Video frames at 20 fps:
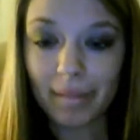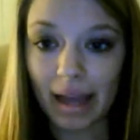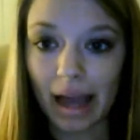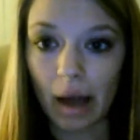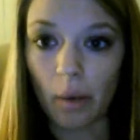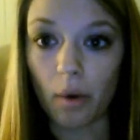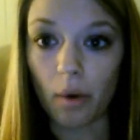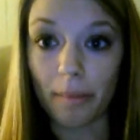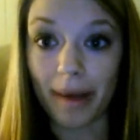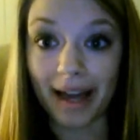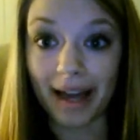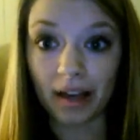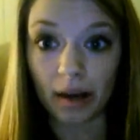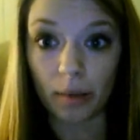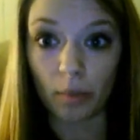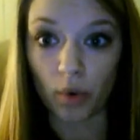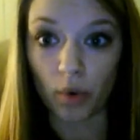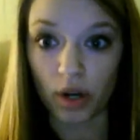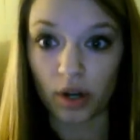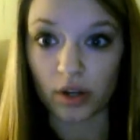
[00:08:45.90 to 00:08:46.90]
our
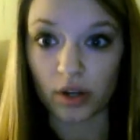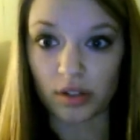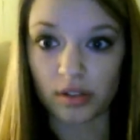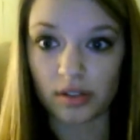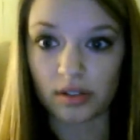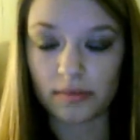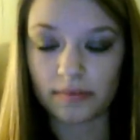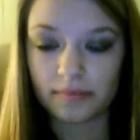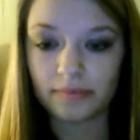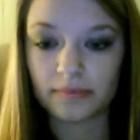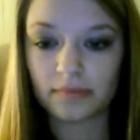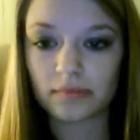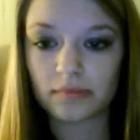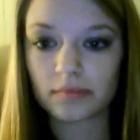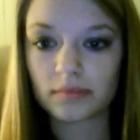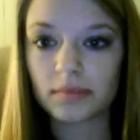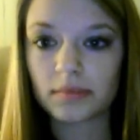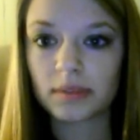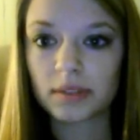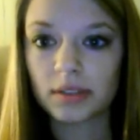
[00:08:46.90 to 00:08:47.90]
backup words.
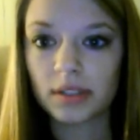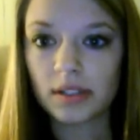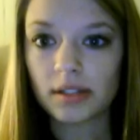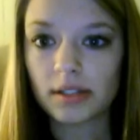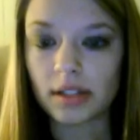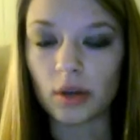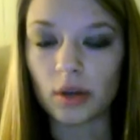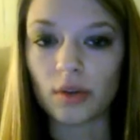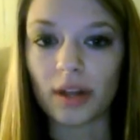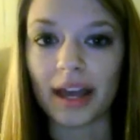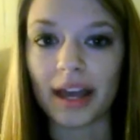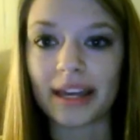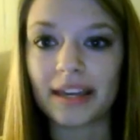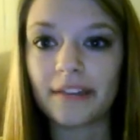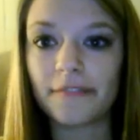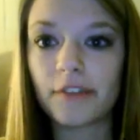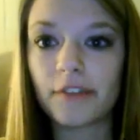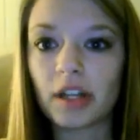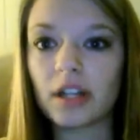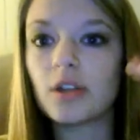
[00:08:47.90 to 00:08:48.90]
So, like,
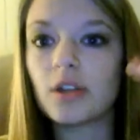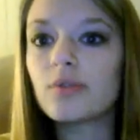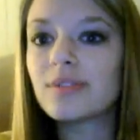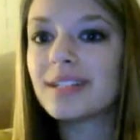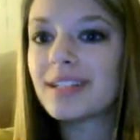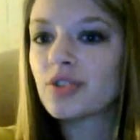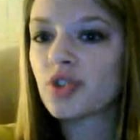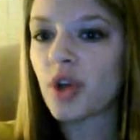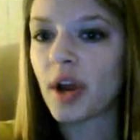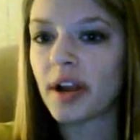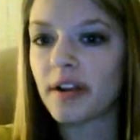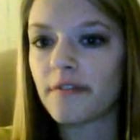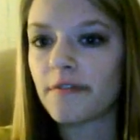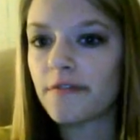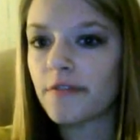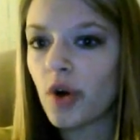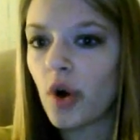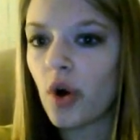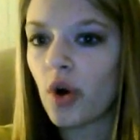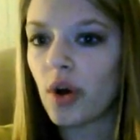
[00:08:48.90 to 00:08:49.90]
if you're losing train of
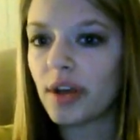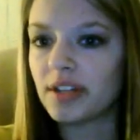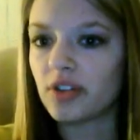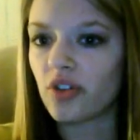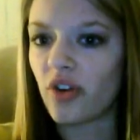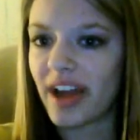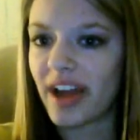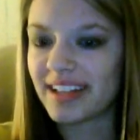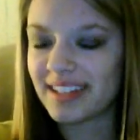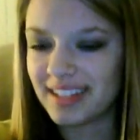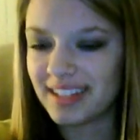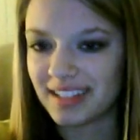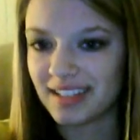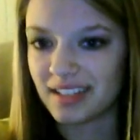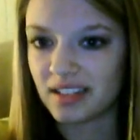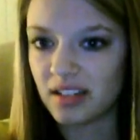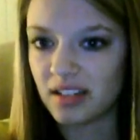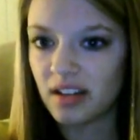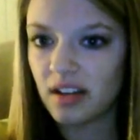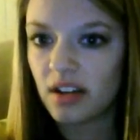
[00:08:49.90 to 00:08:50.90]
thought in your
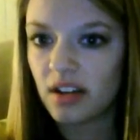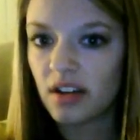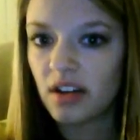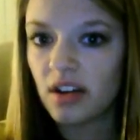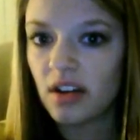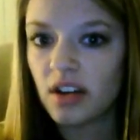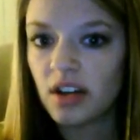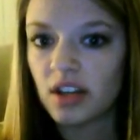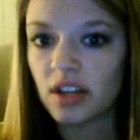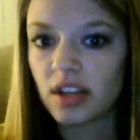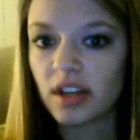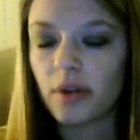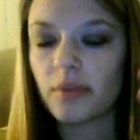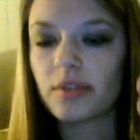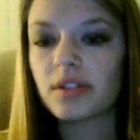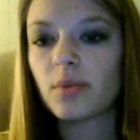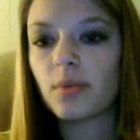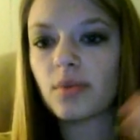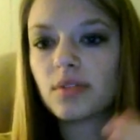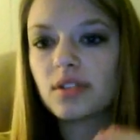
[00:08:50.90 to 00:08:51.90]
accent, you're
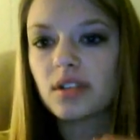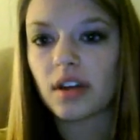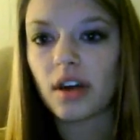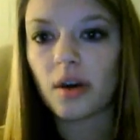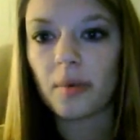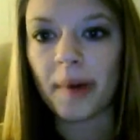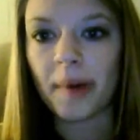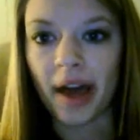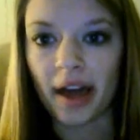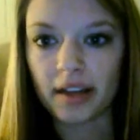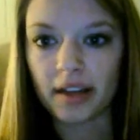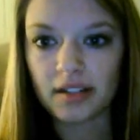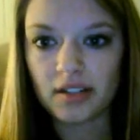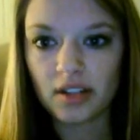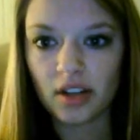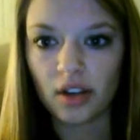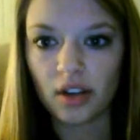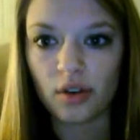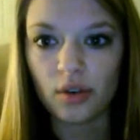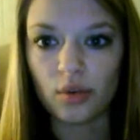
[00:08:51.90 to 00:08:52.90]
going to want to go back
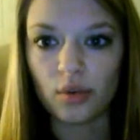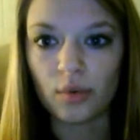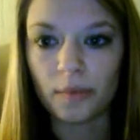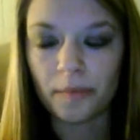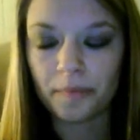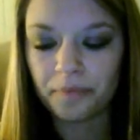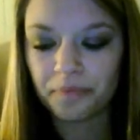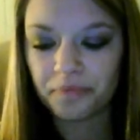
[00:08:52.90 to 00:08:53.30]
to,